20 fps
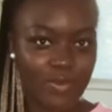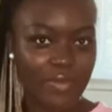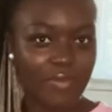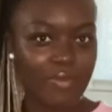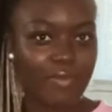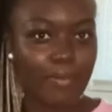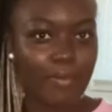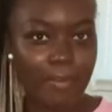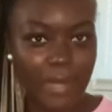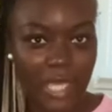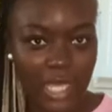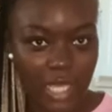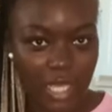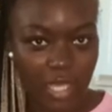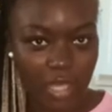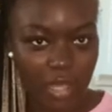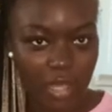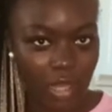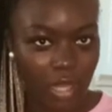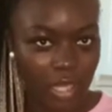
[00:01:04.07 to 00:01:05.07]
with
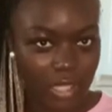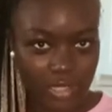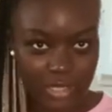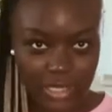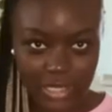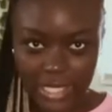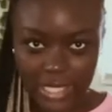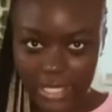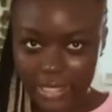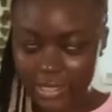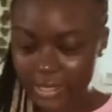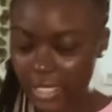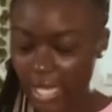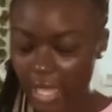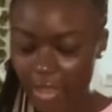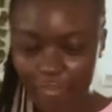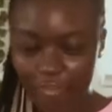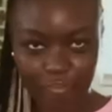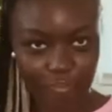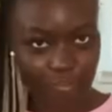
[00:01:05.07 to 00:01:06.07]
me on today's
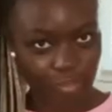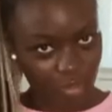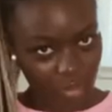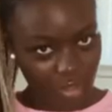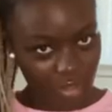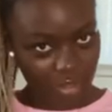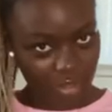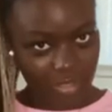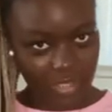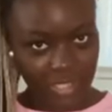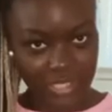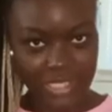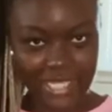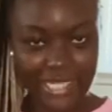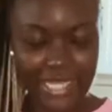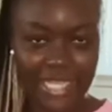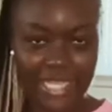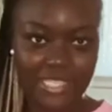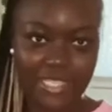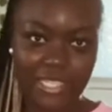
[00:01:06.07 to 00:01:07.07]
vlog,
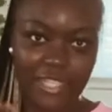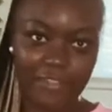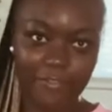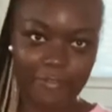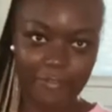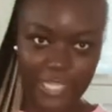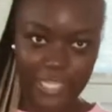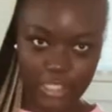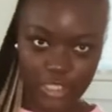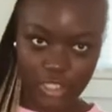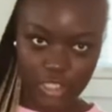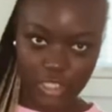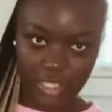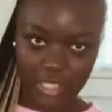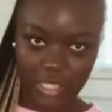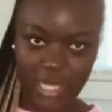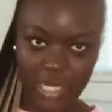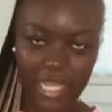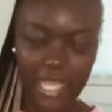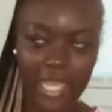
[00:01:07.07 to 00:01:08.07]
today's
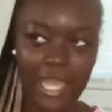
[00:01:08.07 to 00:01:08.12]
adventure.